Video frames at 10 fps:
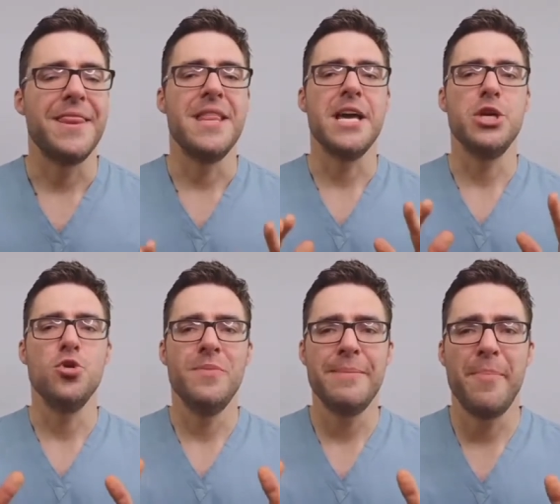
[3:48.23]
The
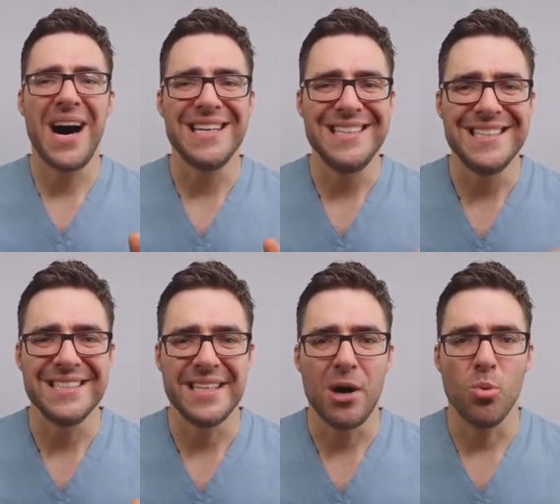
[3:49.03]
human body
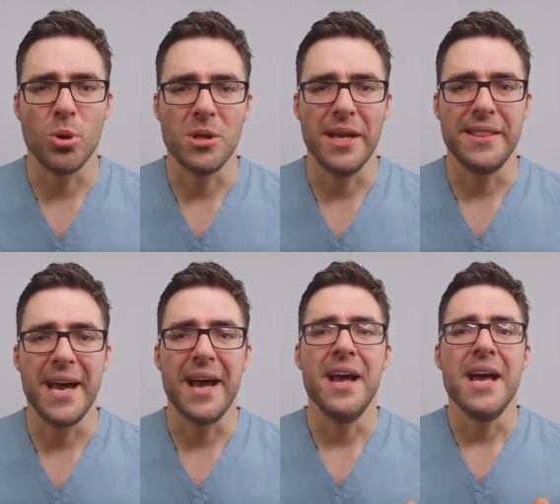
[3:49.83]
does not work like
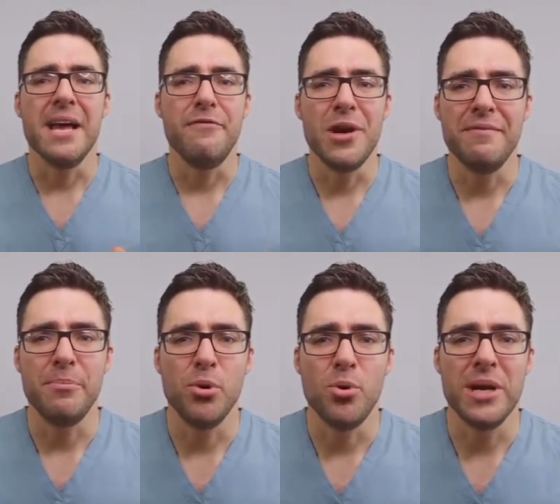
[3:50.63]
that. If you have a
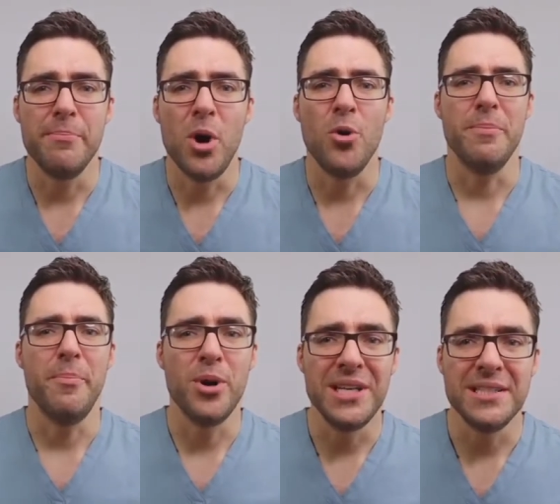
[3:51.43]
broken bone,
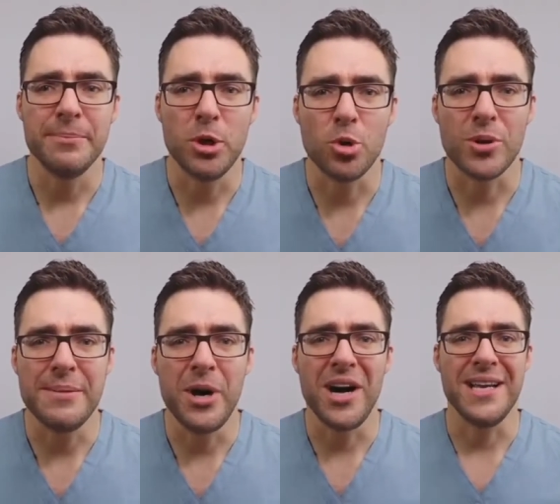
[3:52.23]
putting some
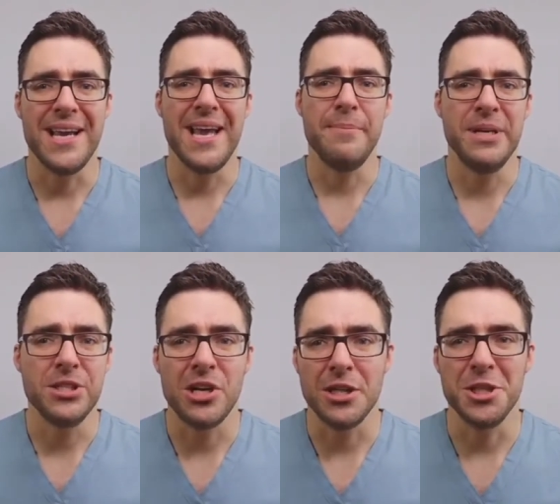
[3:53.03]
cream on it and
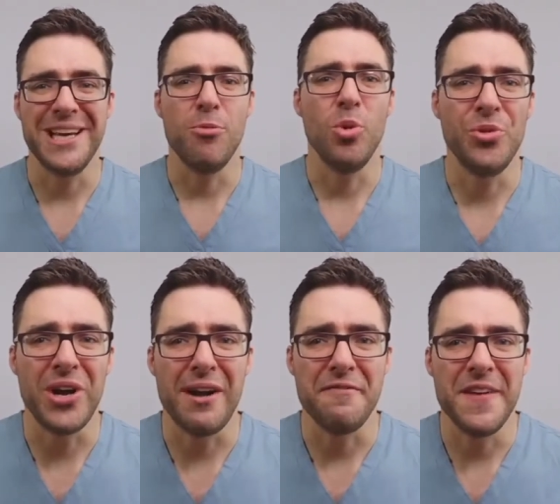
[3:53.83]
massaging it will
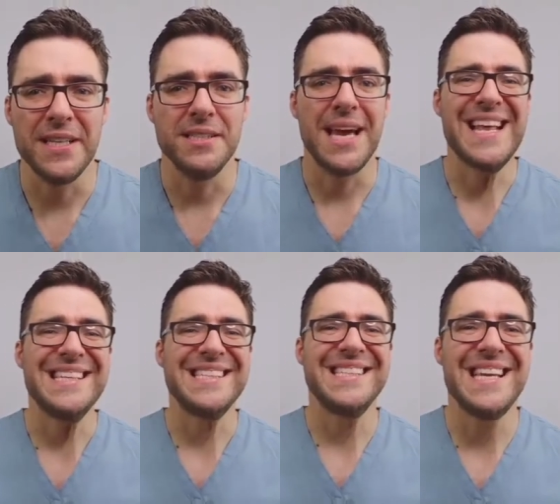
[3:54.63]
not fix it.
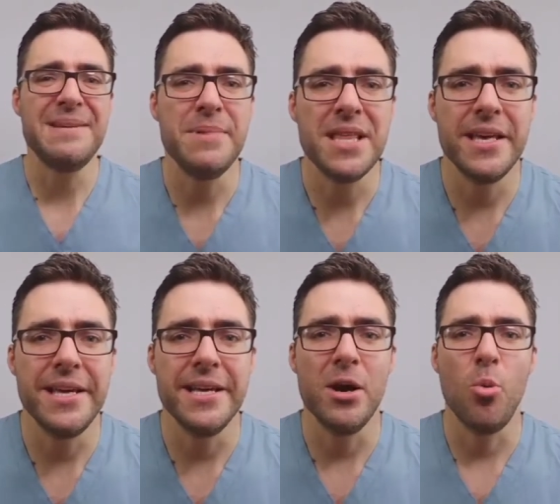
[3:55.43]
Same
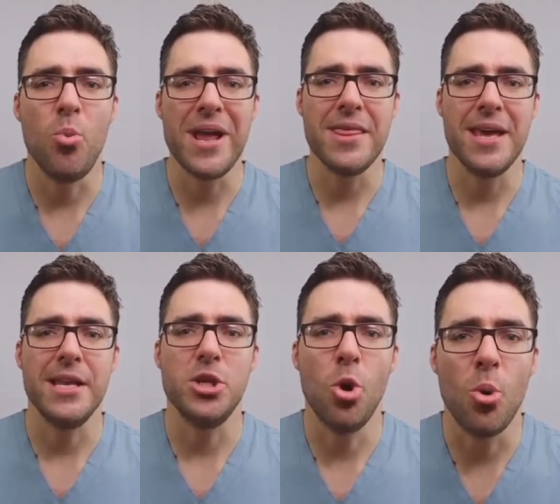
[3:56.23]
thing with a
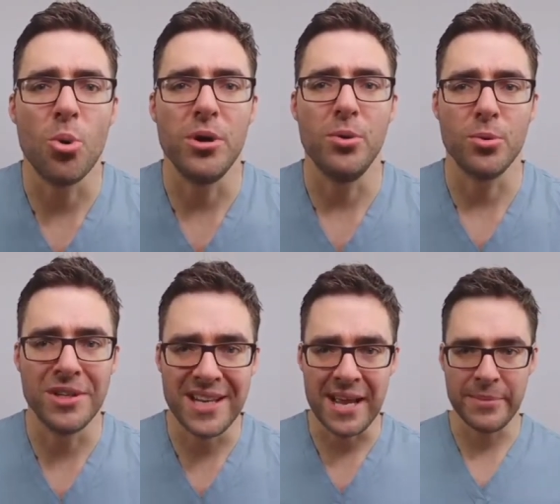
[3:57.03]
torn or
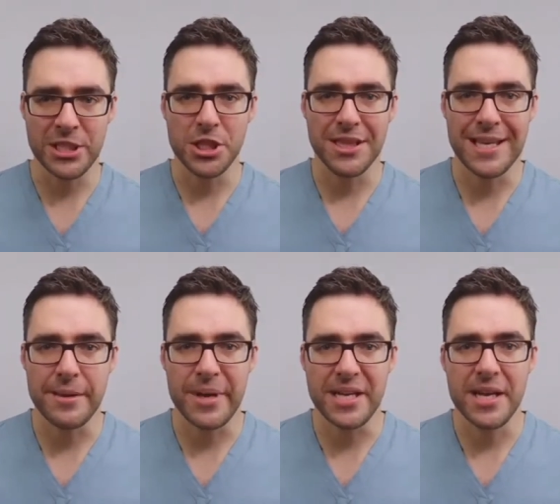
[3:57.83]
damaged
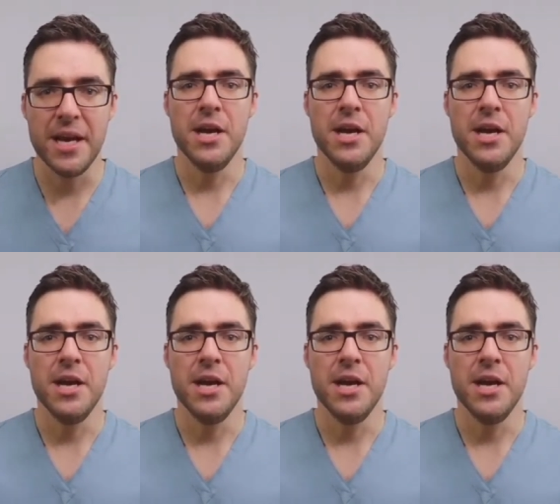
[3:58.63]
ligament.